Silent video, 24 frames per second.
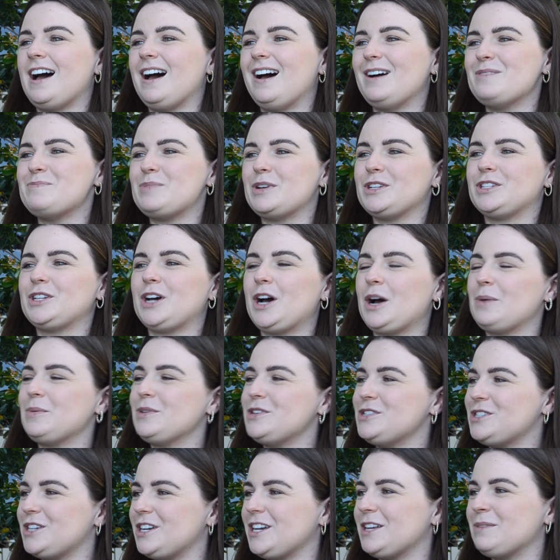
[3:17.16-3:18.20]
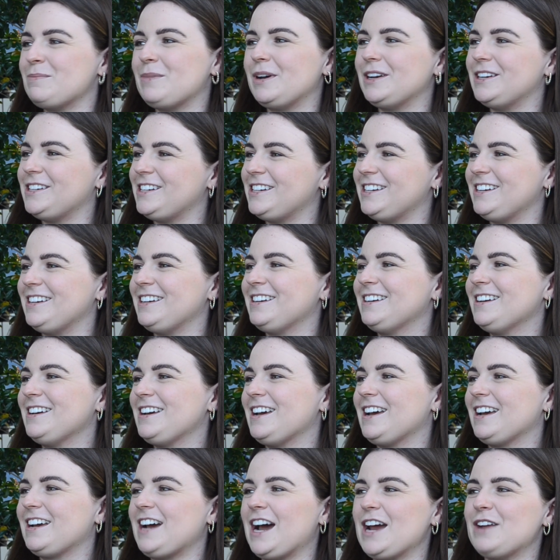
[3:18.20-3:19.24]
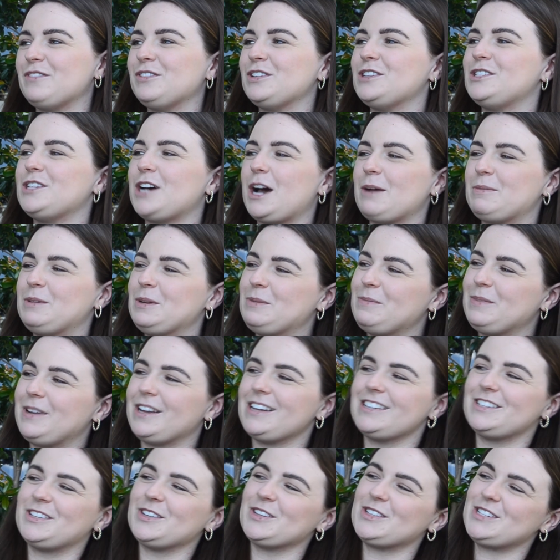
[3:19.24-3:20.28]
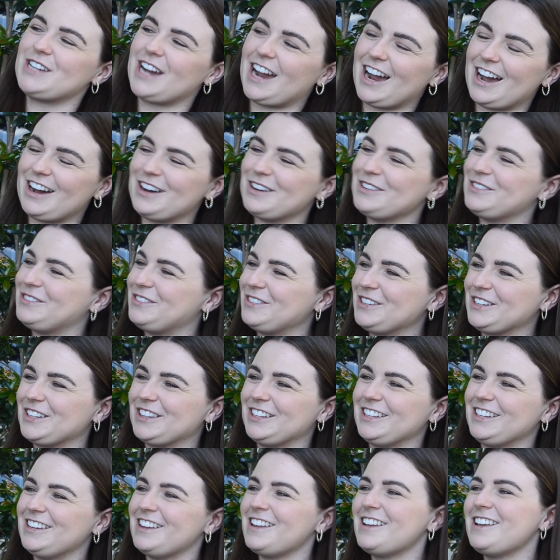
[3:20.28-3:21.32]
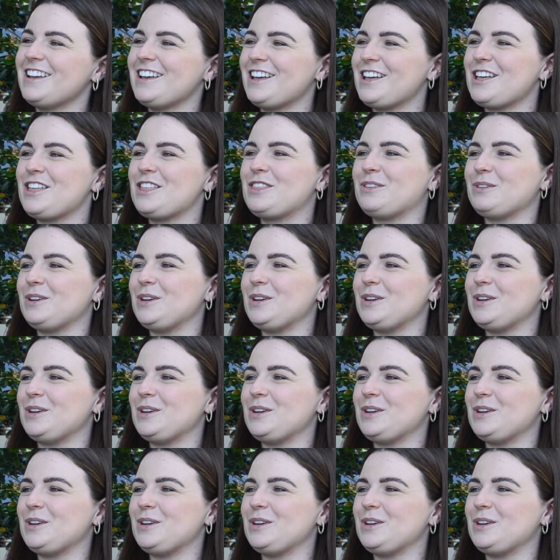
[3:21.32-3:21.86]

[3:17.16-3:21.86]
But Tom and Jenny Mundy kind of adopted me as their child for the 3